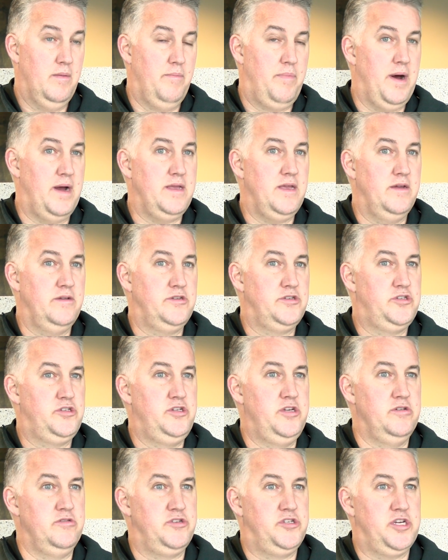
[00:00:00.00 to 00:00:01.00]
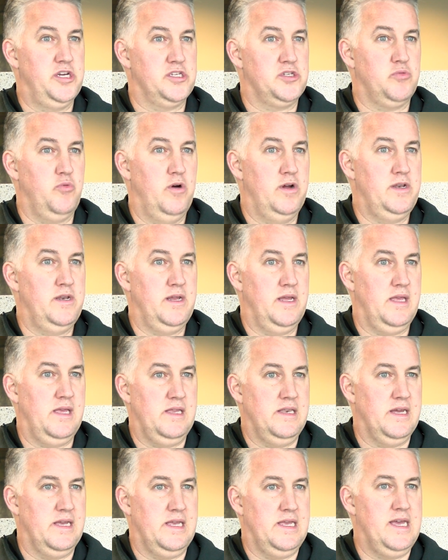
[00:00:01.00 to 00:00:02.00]
but you just want
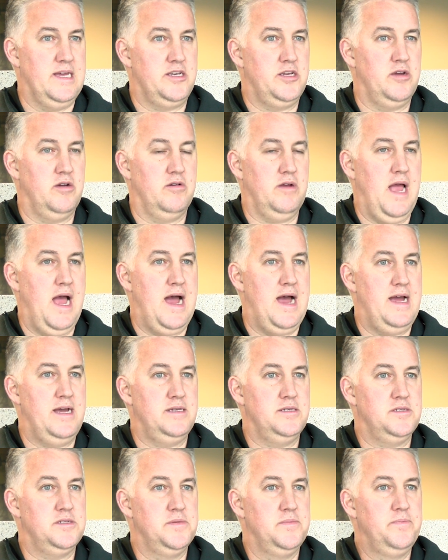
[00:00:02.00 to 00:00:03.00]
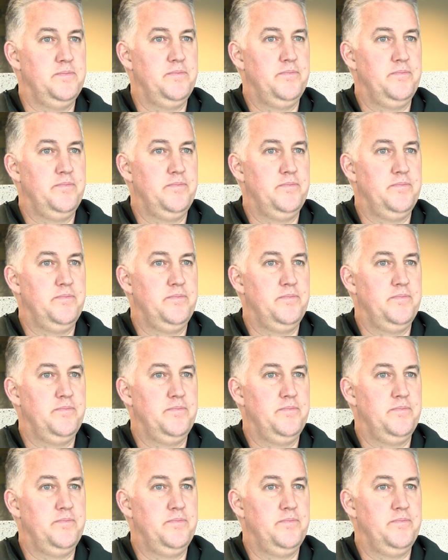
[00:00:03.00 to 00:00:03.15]
to get your guys